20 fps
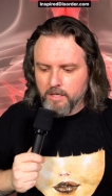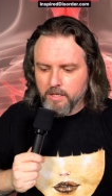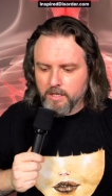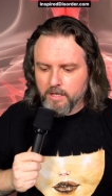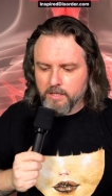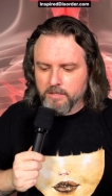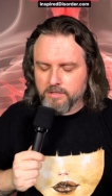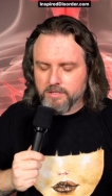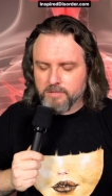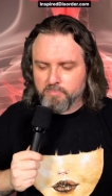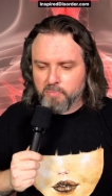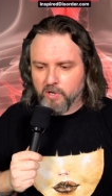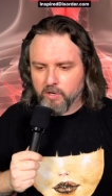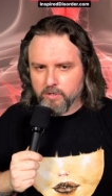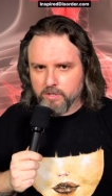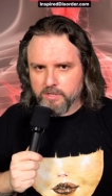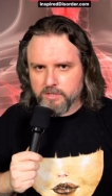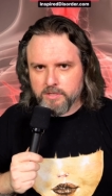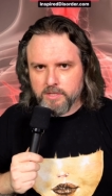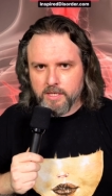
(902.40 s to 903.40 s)

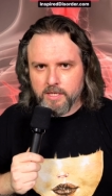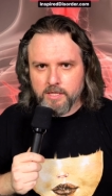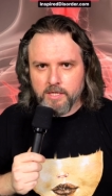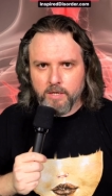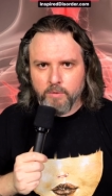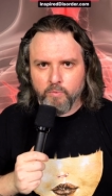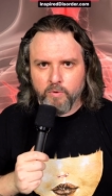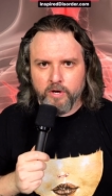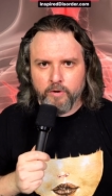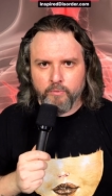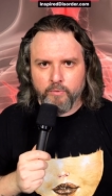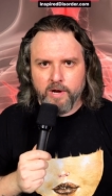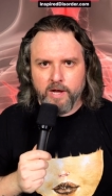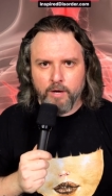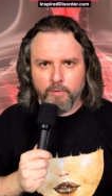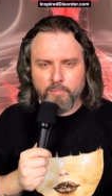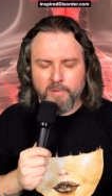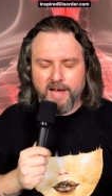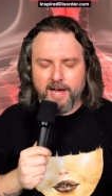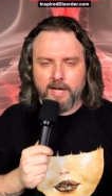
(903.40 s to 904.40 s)
conspiracy that went
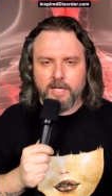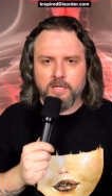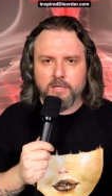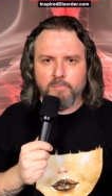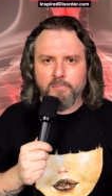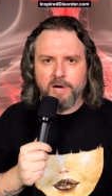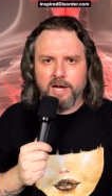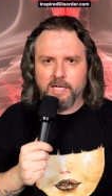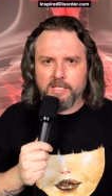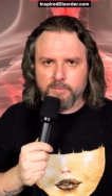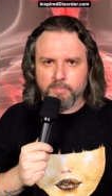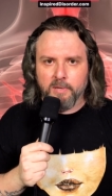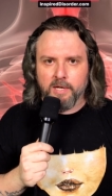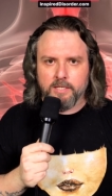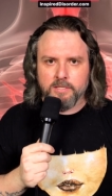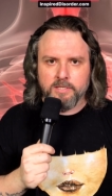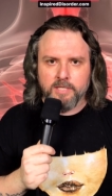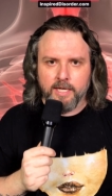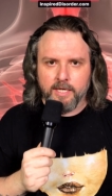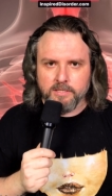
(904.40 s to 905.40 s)
around back in the
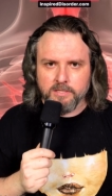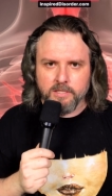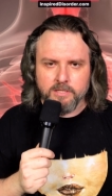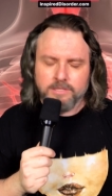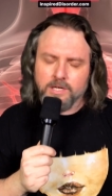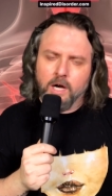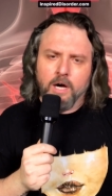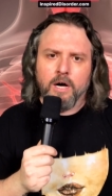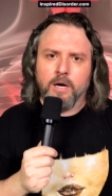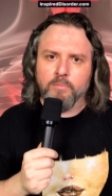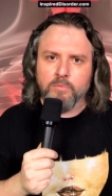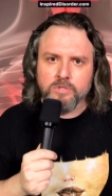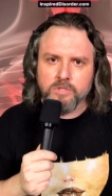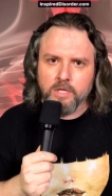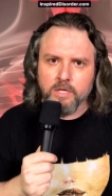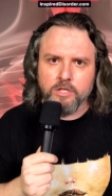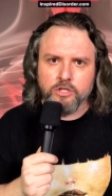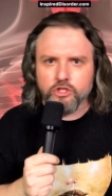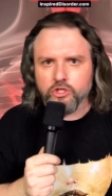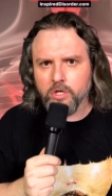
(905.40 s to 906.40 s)
MySpace days that Tom was
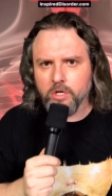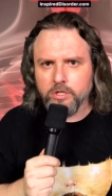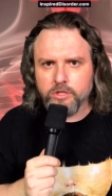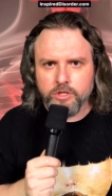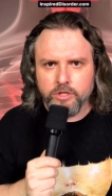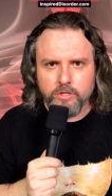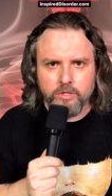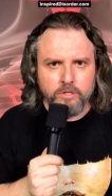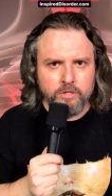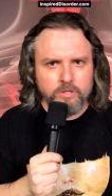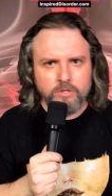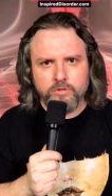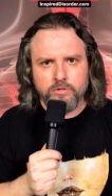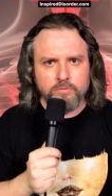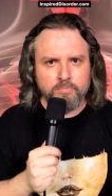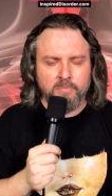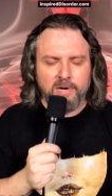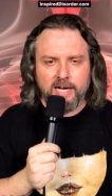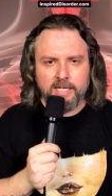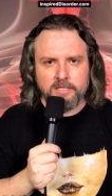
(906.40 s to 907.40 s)
going to charge you to
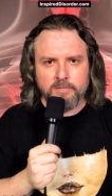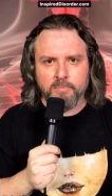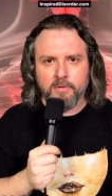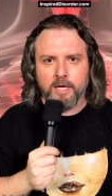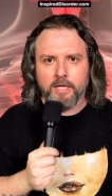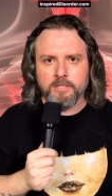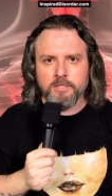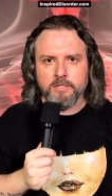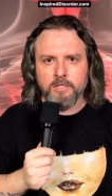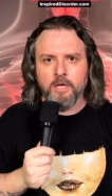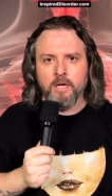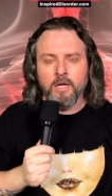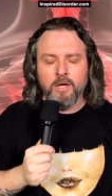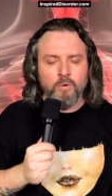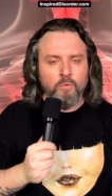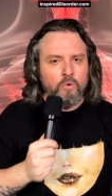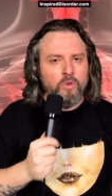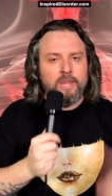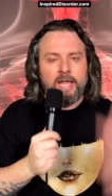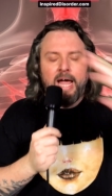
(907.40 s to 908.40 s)
use MySpace.
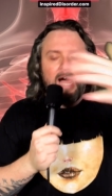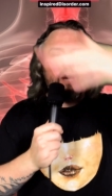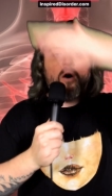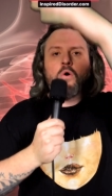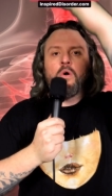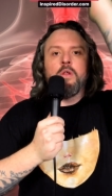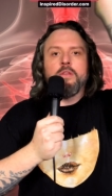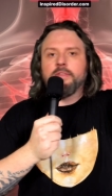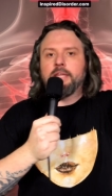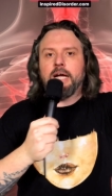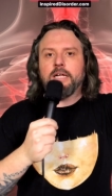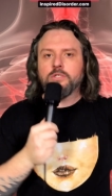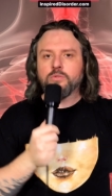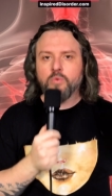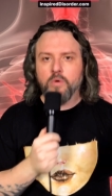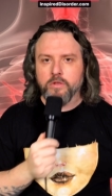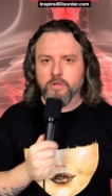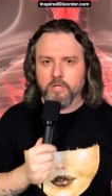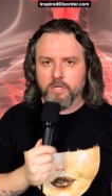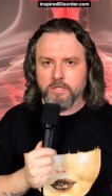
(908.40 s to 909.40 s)
Well, now that's
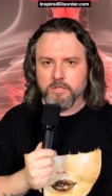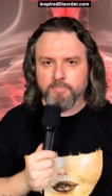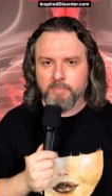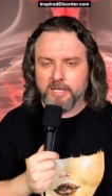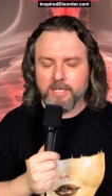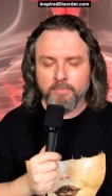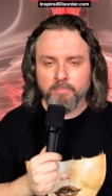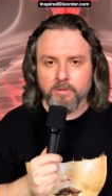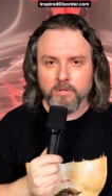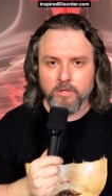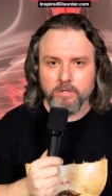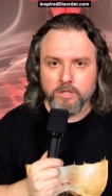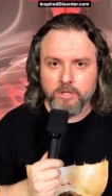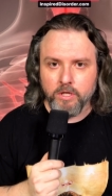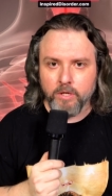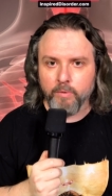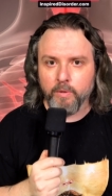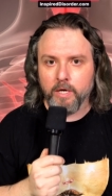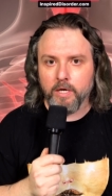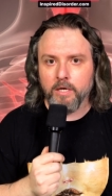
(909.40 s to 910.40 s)
what these people are
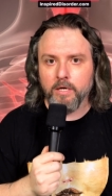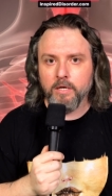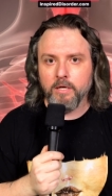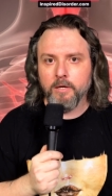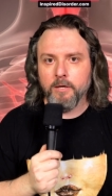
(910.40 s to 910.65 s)
doing.